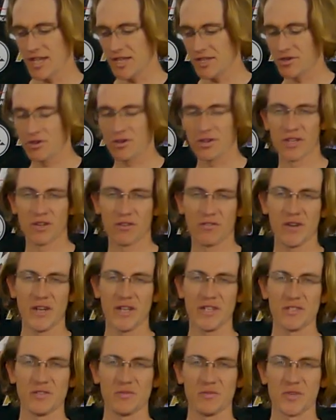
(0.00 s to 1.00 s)
during a
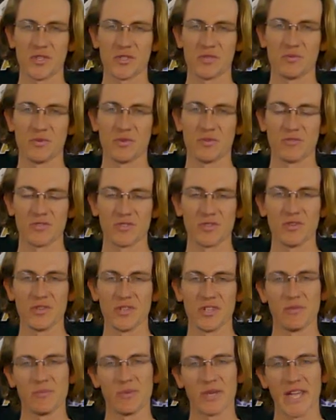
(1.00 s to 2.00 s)
race, which would result
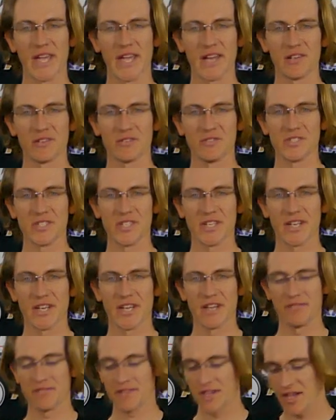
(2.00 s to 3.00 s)
in a mechanical
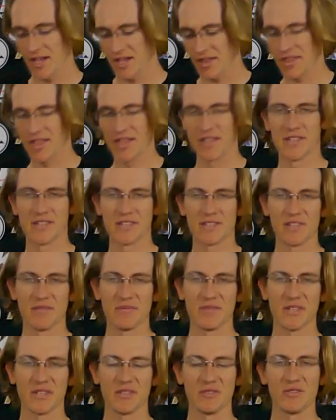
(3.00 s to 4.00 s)
DNF that is
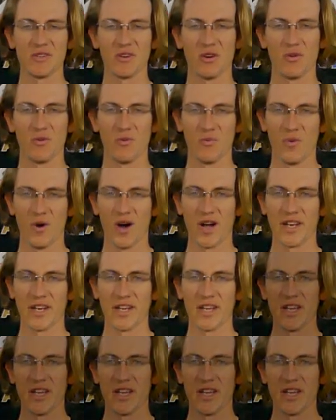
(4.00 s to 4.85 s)
something you don't want.